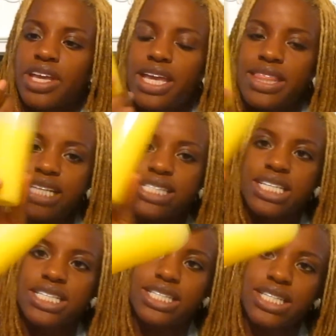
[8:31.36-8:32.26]
And that's the
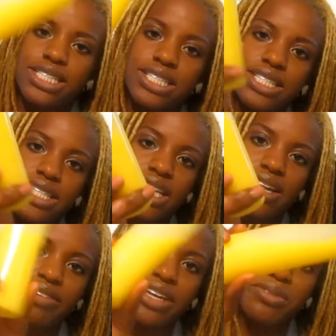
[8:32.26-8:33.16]
consistency
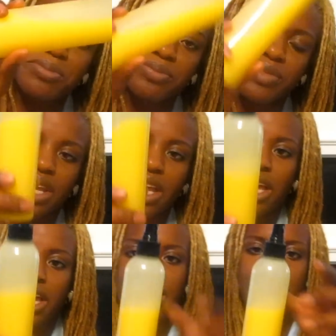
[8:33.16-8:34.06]
of it.
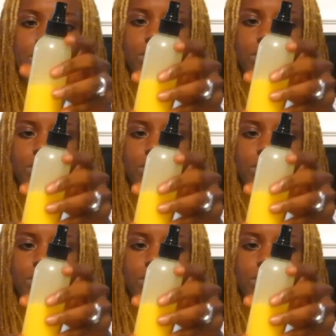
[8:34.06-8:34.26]
And I